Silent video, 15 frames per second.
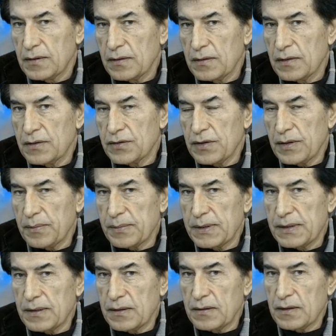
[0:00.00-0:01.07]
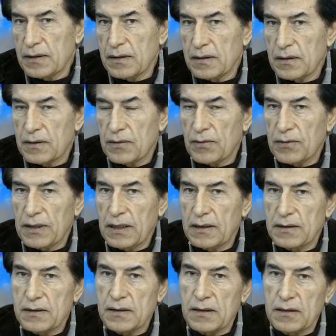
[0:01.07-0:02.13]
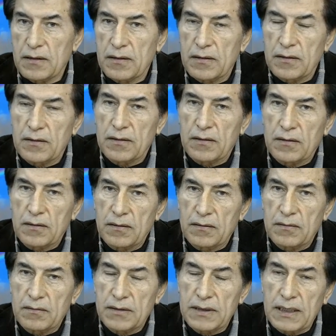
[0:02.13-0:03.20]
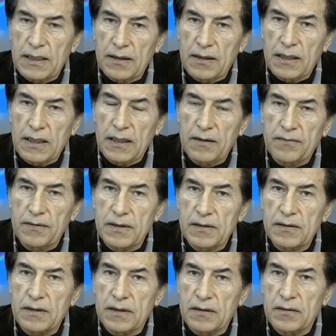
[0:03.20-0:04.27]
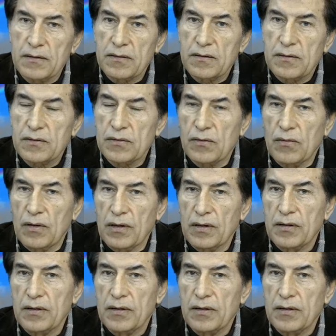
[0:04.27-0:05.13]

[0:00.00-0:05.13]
The chimps and the gorillas and, say, the elephants and so on.